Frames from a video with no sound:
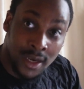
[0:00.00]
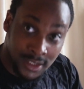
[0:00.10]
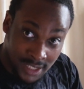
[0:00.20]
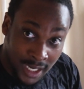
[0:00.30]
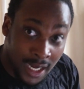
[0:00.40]
In the
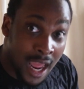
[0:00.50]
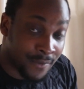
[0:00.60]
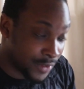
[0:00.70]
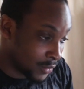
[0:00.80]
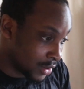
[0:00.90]
second
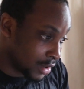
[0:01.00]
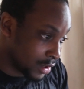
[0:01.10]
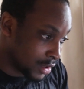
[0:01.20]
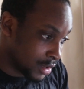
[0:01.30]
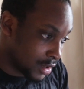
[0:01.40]
half, they
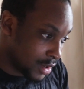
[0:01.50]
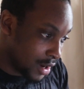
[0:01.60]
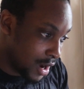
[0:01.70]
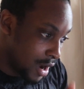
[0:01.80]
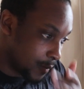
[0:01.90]
were.
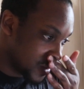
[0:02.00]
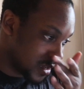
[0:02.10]
Uh,